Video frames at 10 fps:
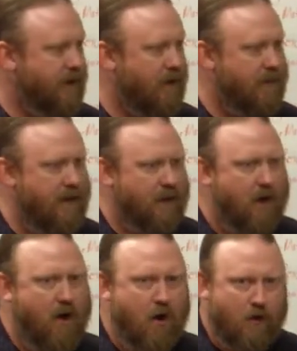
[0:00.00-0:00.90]

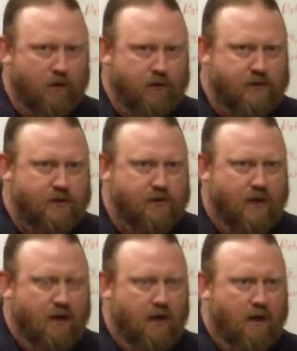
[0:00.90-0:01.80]
maybe a
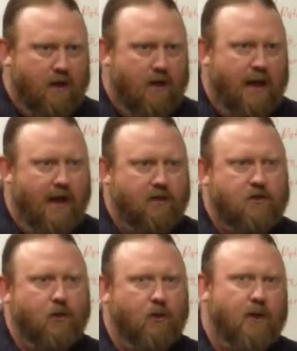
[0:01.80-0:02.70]
hose and
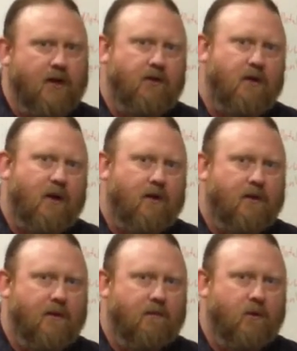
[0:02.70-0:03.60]
a tool that
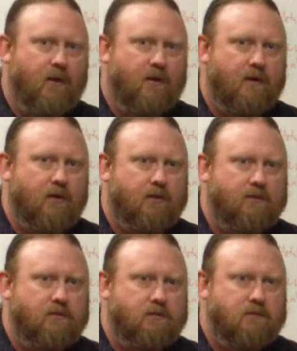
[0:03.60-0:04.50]
will
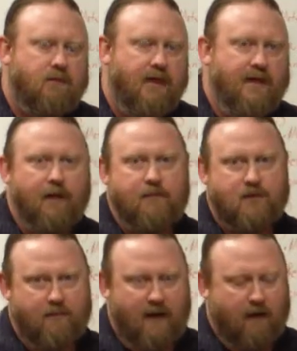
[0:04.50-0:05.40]
eat up
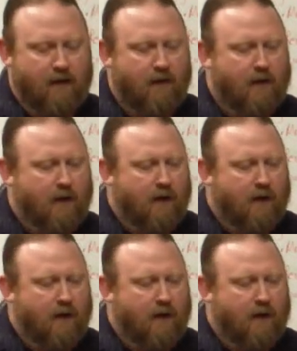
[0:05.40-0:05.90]
some air.